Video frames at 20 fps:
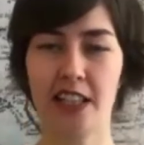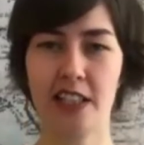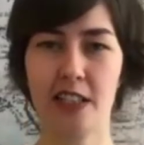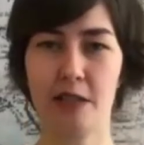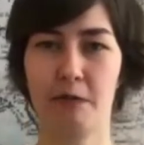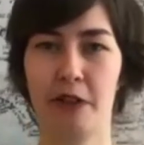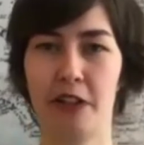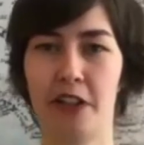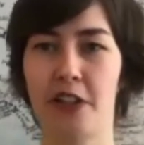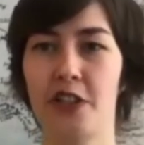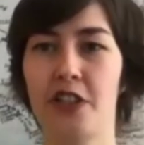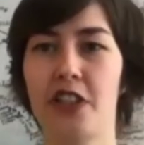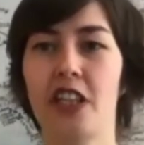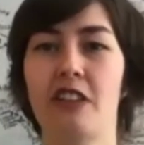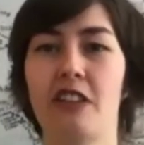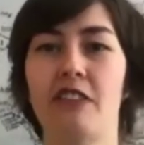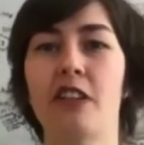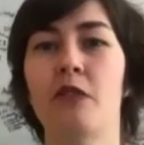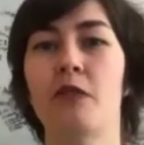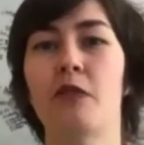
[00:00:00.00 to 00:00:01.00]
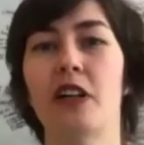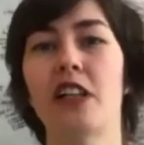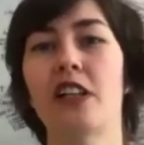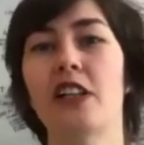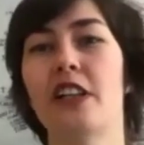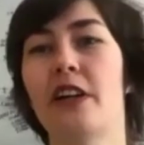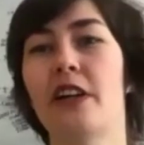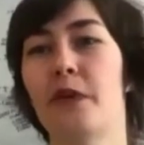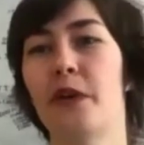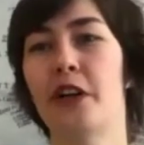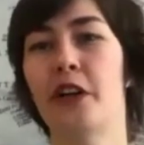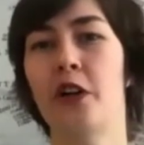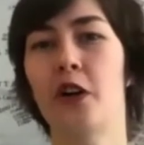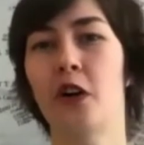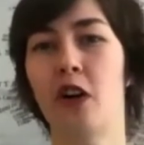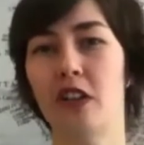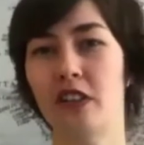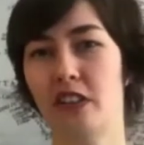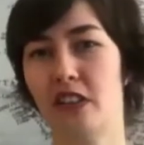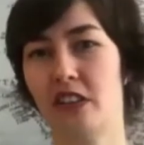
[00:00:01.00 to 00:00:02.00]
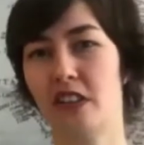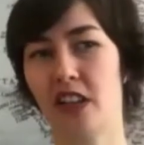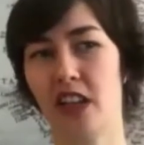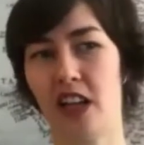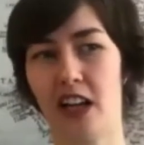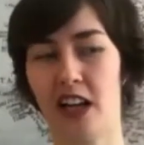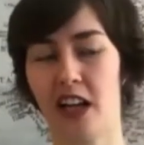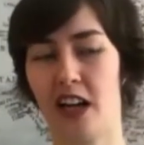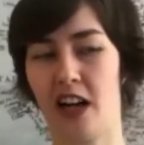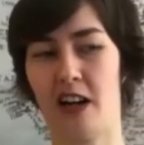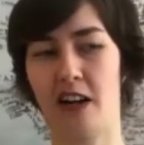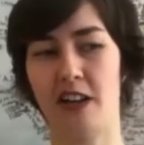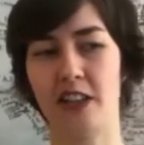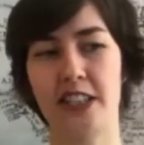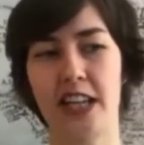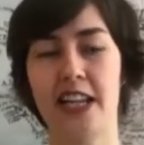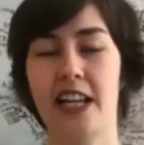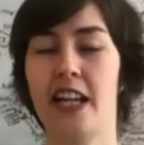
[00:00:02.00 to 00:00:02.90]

customers even while they were not uh,